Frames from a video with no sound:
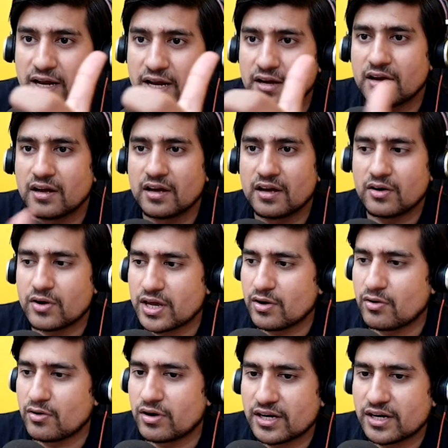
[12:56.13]
back. Okay,
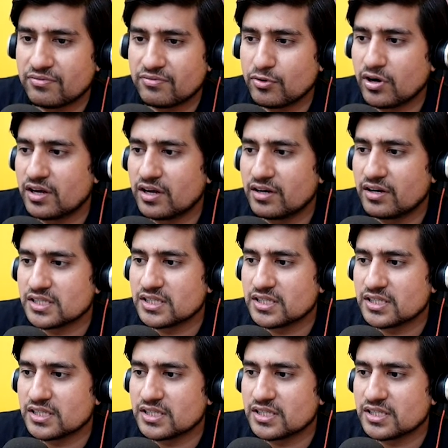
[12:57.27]
all right. If you are done the